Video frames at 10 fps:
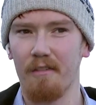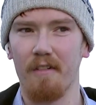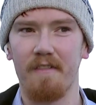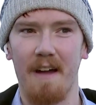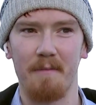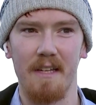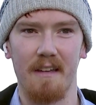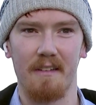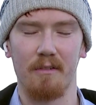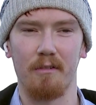I've got family
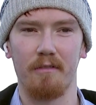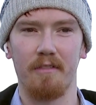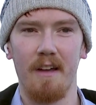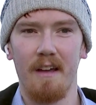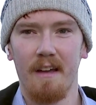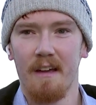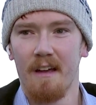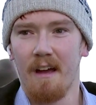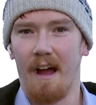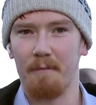that sort of
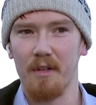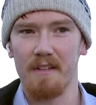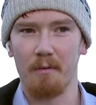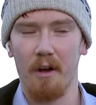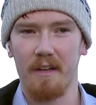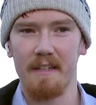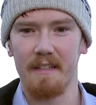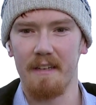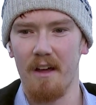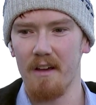ambulance workers
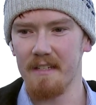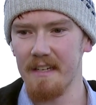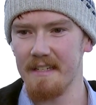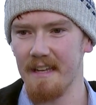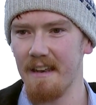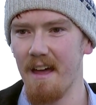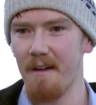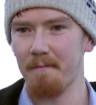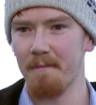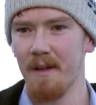and nurses, and
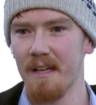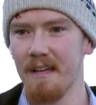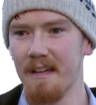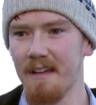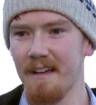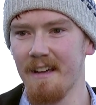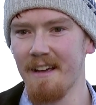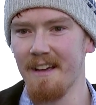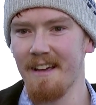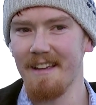um,
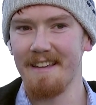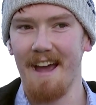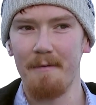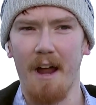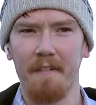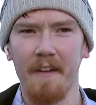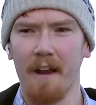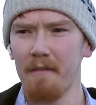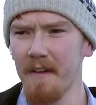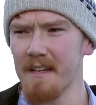yeah, I mean, I, think,
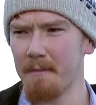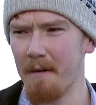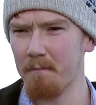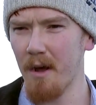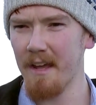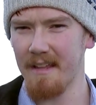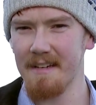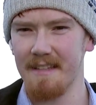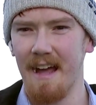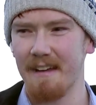I don't think it's about money, I
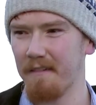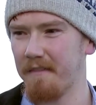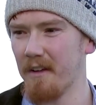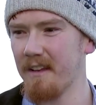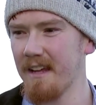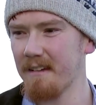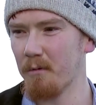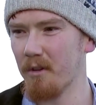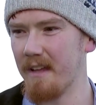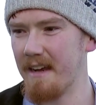think it's lack of funding
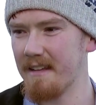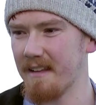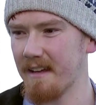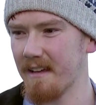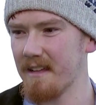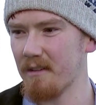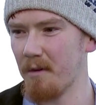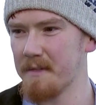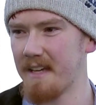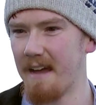more than anything. I think they're
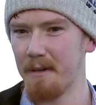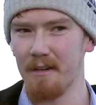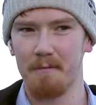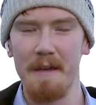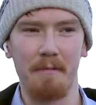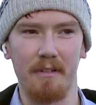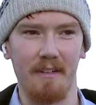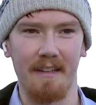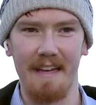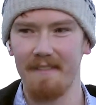upset because people are
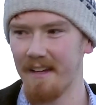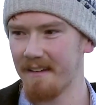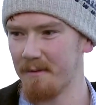just leaving.